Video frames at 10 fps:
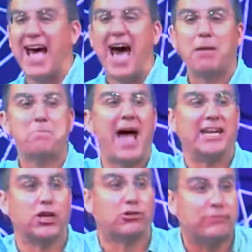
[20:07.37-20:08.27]
I
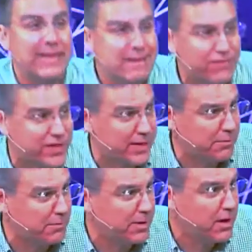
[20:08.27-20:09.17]
might grieve them.
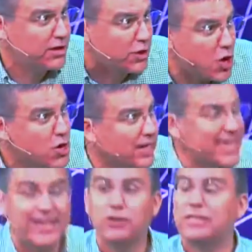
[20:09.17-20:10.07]
Thirdly,
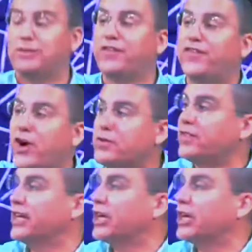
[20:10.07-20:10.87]
he goes even further than